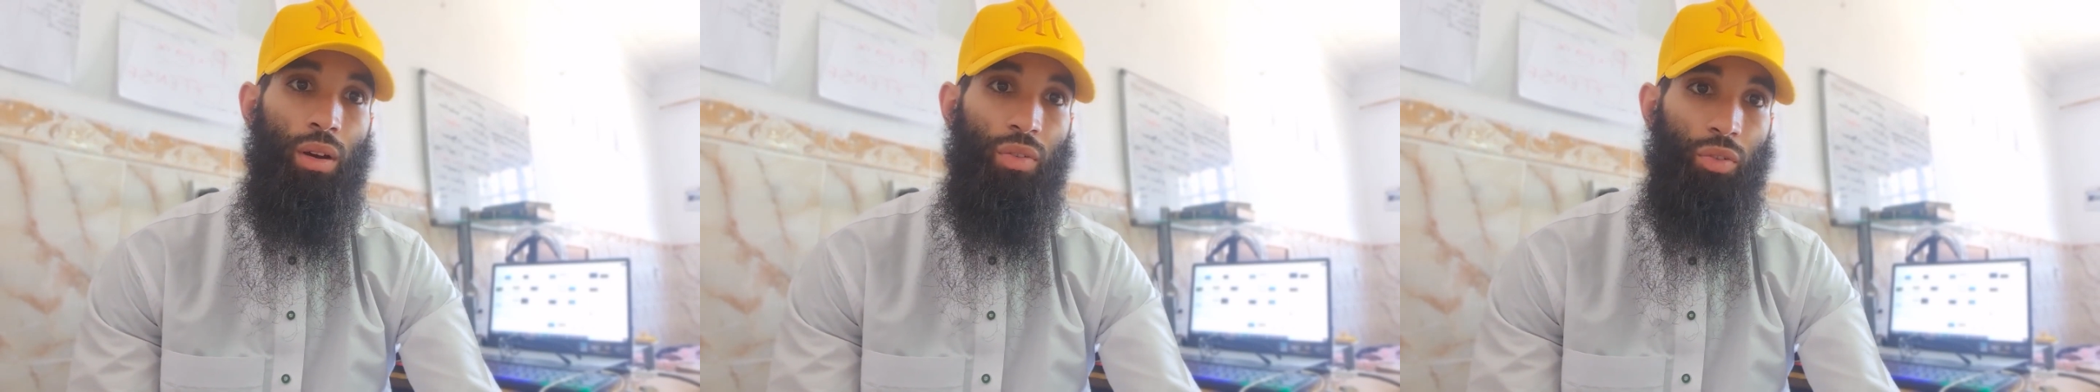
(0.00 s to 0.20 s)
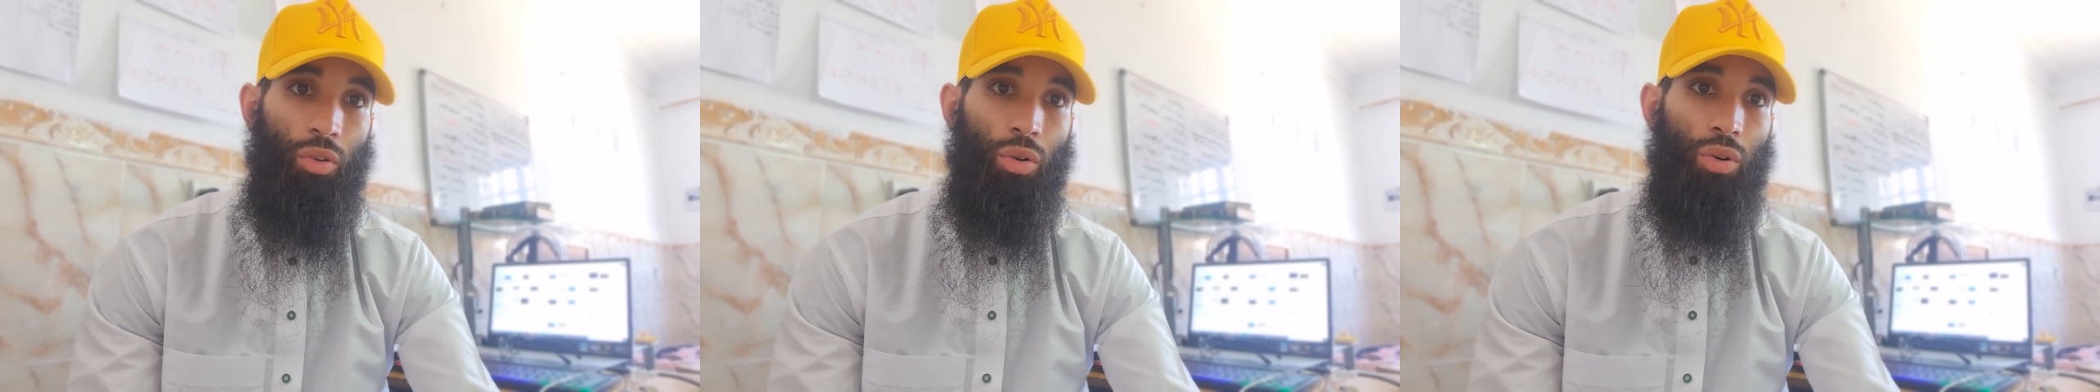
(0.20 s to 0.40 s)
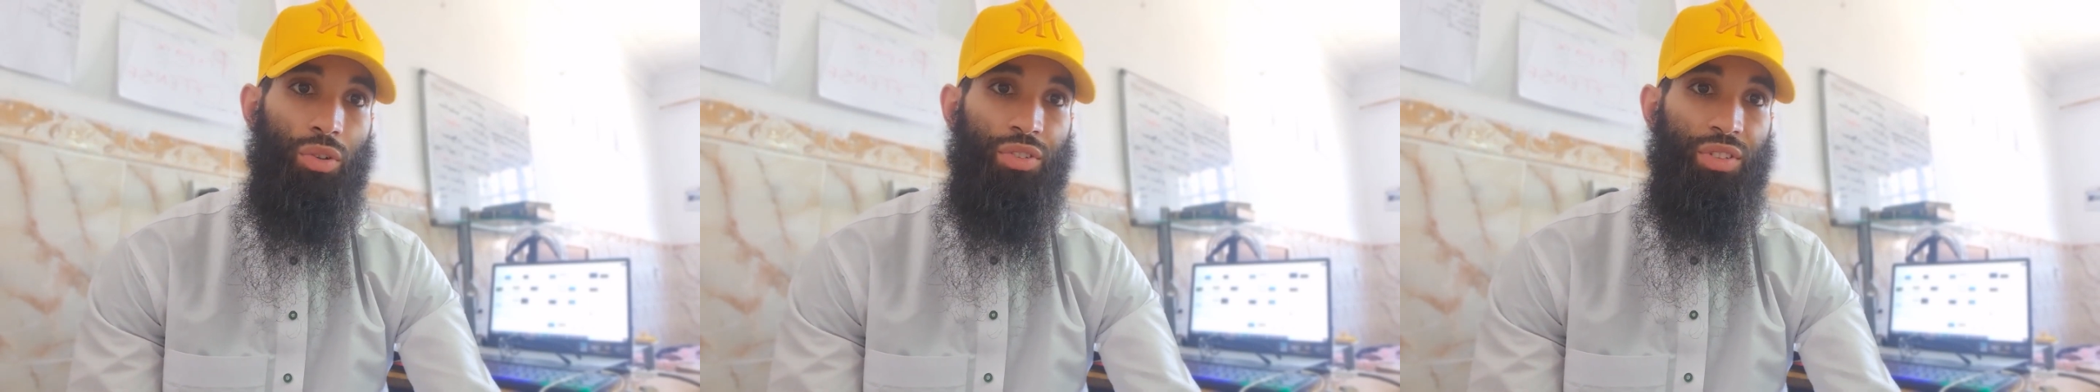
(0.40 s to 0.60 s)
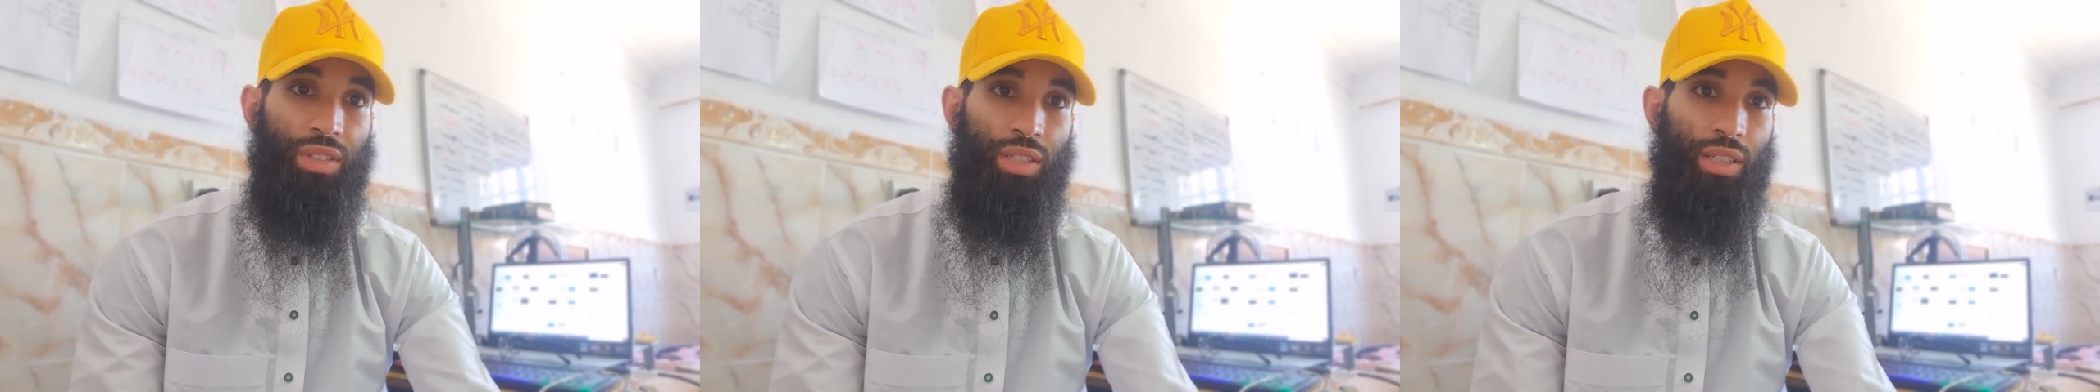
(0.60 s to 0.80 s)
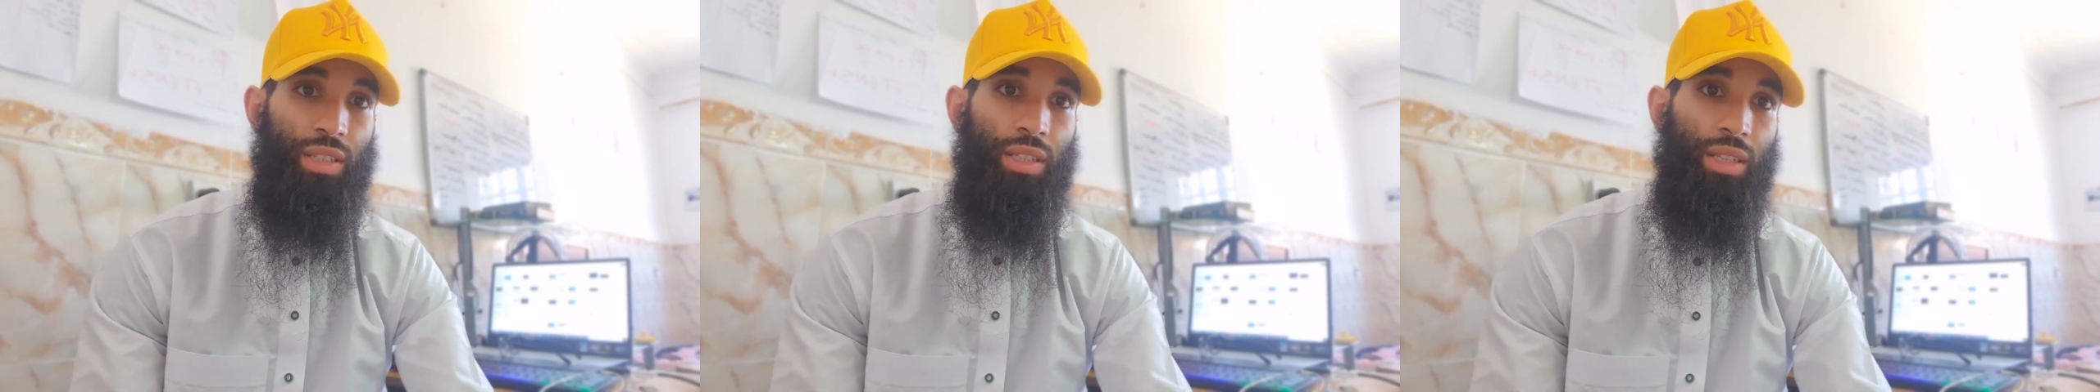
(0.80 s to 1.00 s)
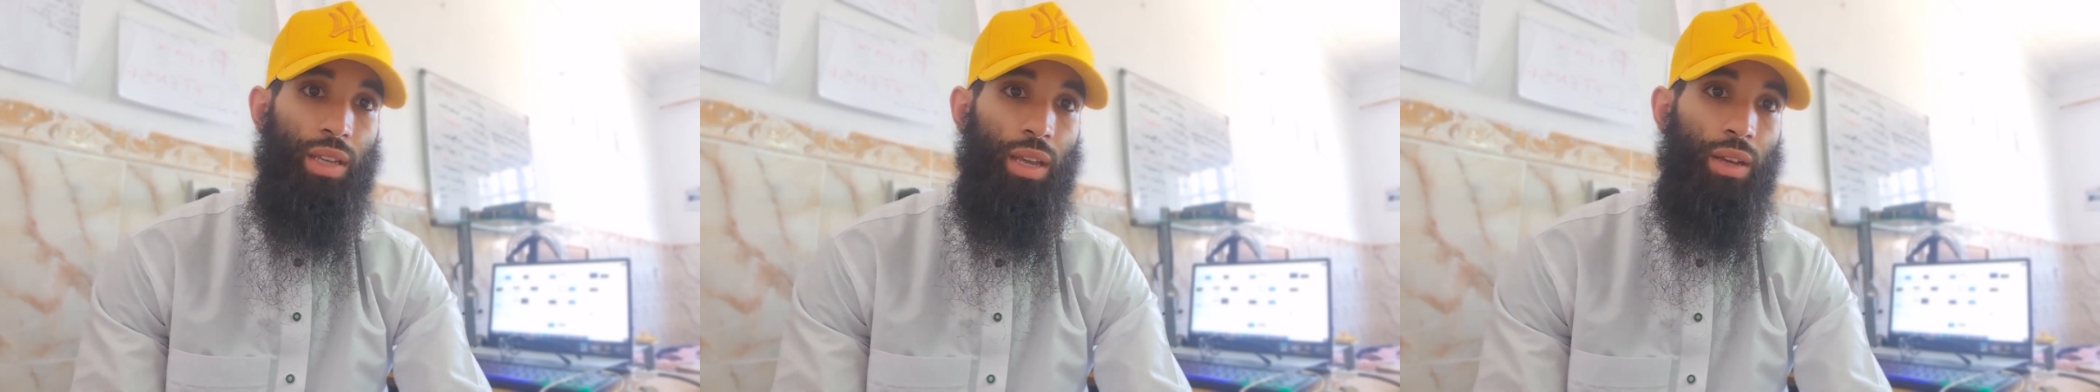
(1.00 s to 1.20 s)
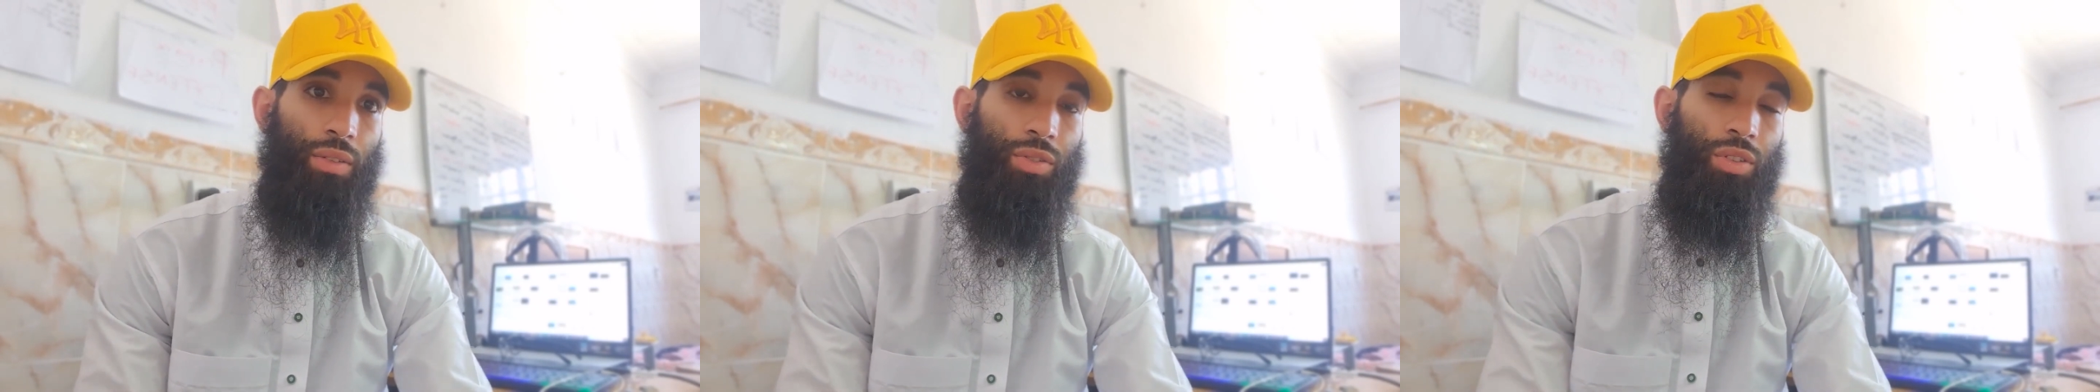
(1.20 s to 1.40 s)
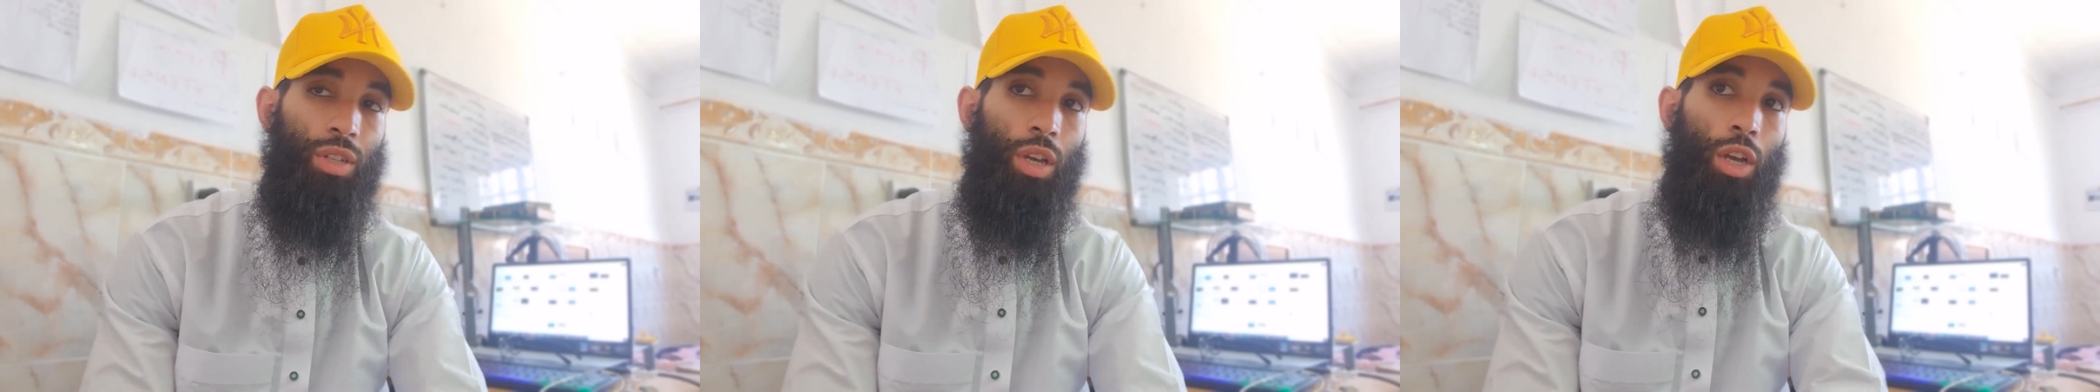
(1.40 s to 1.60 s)
of course,
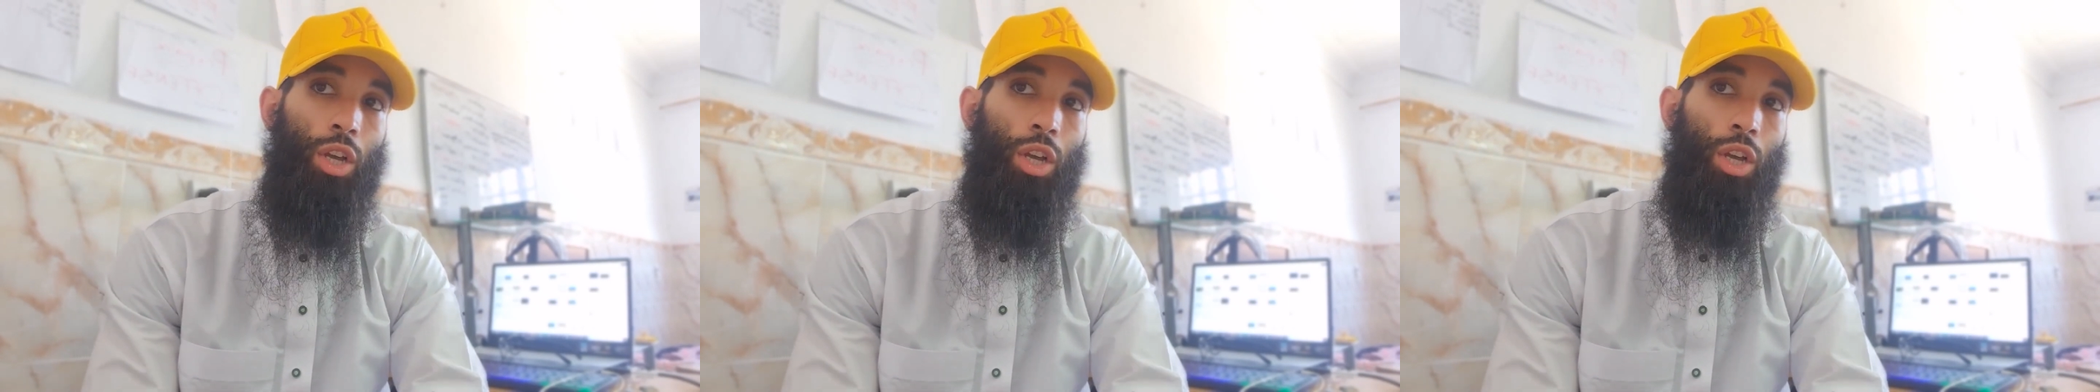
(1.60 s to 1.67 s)
CTFs.